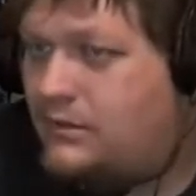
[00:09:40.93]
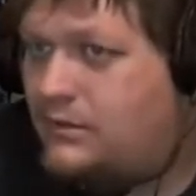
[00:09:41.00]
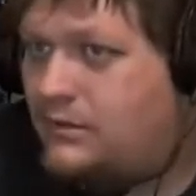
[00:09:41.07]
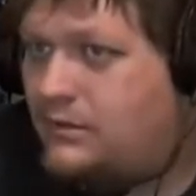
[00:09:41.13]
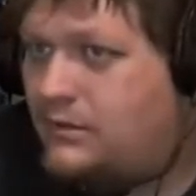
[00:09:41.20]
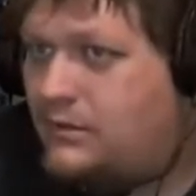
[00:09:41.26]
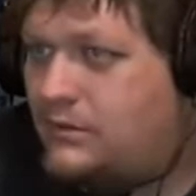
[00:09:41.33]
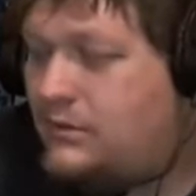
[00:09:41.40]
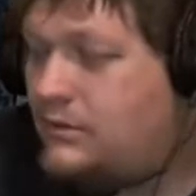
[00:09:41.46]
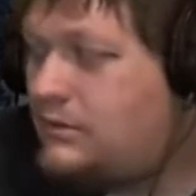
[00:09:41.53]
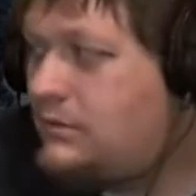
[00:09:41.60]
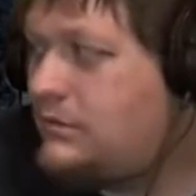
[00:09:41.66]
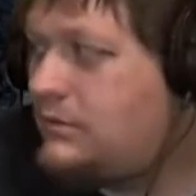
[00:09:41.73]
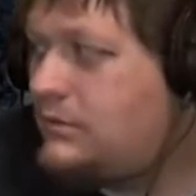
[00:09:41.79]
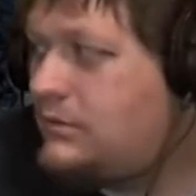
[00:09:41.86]

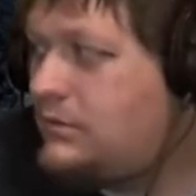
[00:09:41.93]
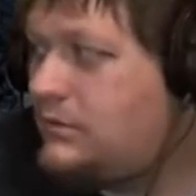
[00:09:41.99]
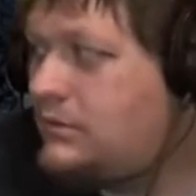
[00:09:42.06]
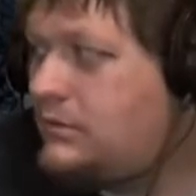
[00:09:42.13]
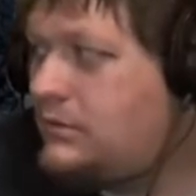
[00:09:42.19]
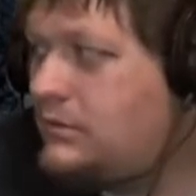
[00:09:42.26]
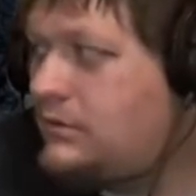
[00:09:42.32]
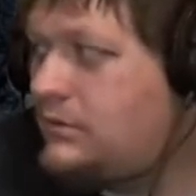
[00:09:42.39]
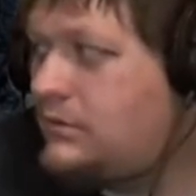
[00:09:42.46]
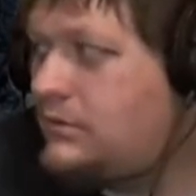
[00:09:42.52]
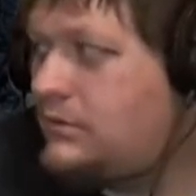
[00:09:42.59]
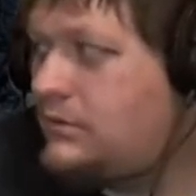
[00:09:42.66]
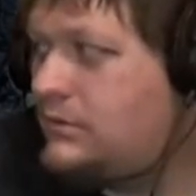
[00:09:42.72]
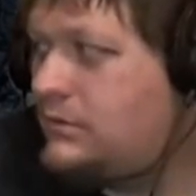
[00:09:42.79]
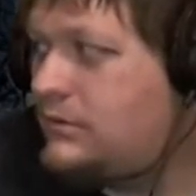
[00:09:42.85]

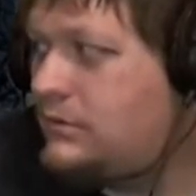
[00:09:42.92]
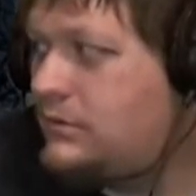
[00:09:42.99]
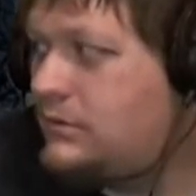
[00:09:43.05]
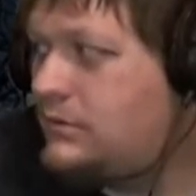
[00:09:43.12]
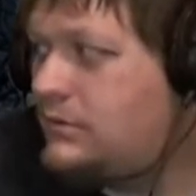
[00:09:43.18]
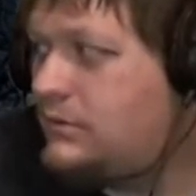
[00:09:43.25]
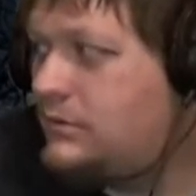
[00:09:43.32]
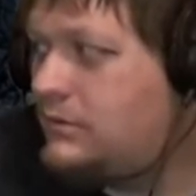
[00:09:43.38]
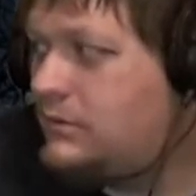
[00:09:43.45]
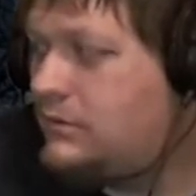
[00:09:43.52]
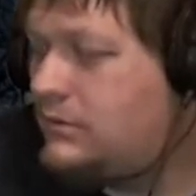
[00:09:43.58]
The person shown says nothing.